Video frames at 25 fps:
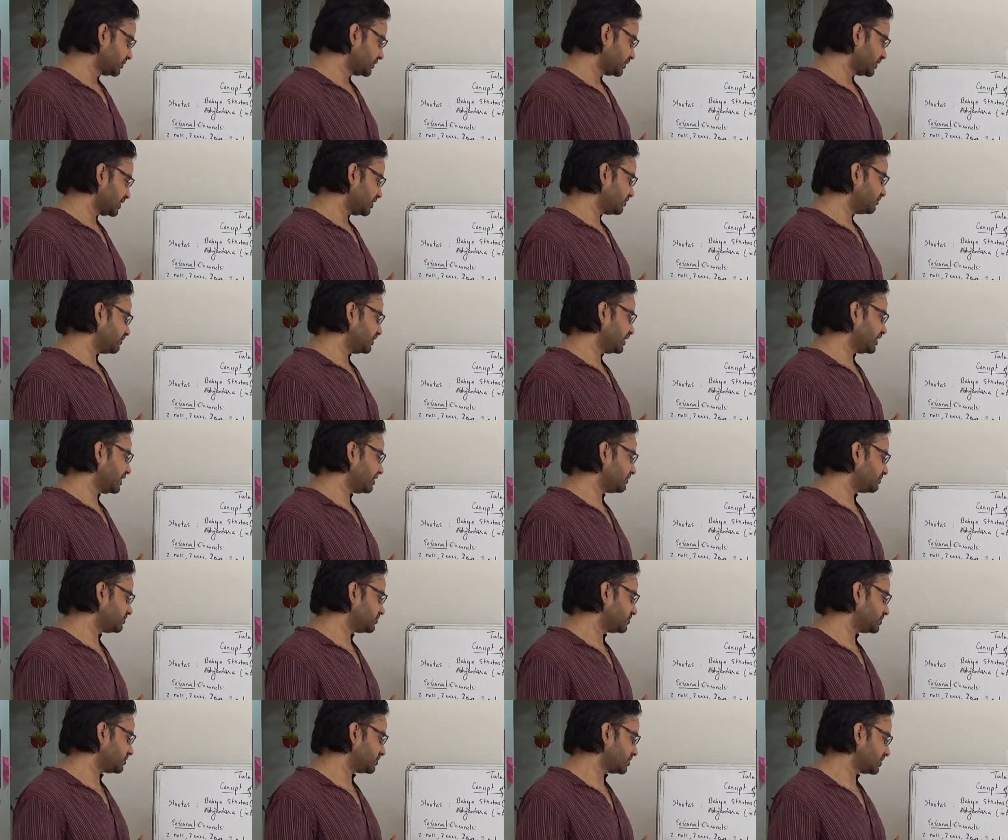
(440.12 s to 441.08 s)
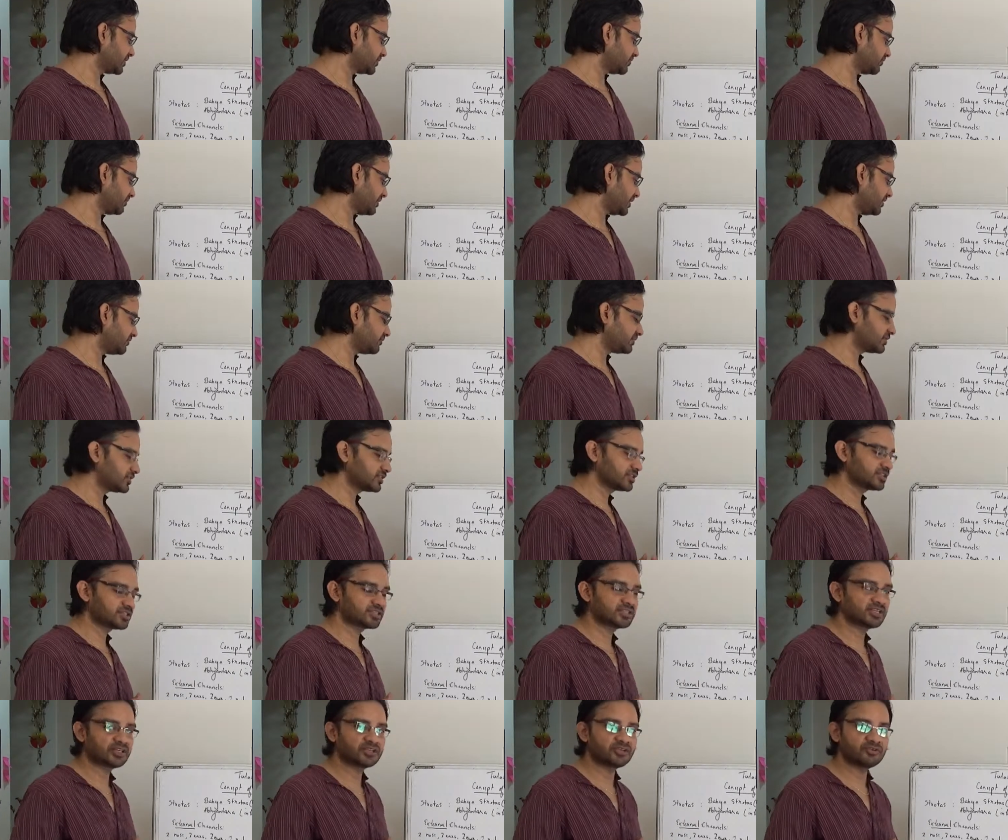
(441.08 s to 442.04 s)
Then we have urethra, which
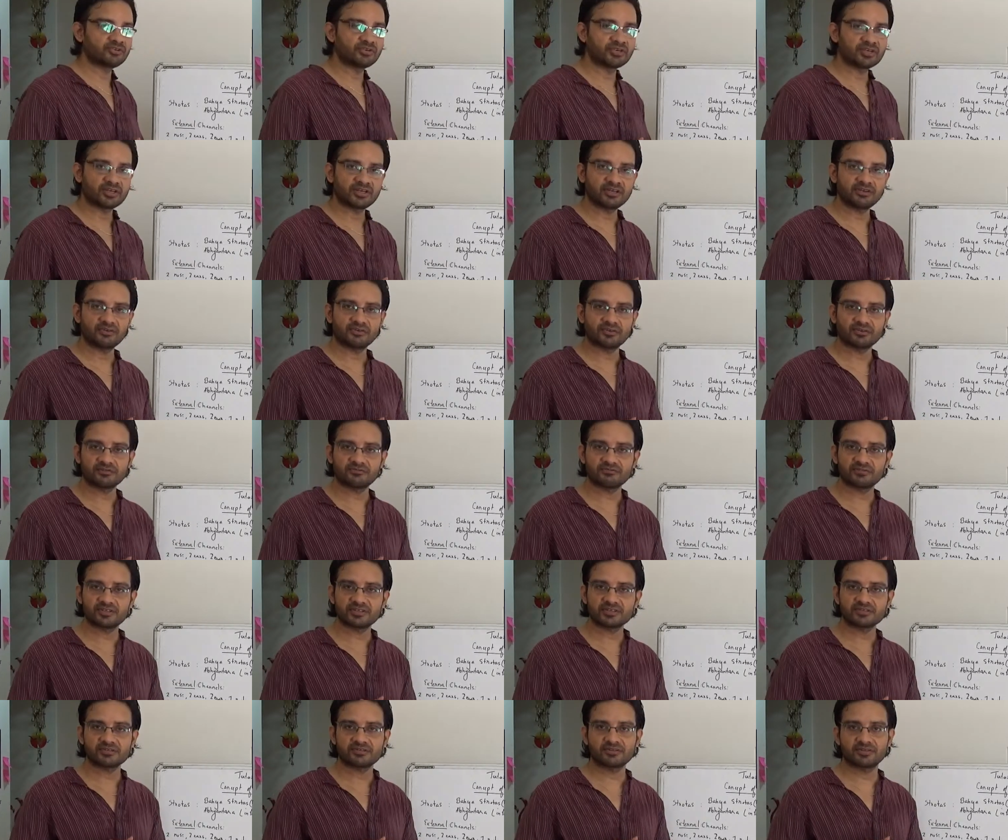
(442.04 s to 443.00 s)
is the urinary orifice or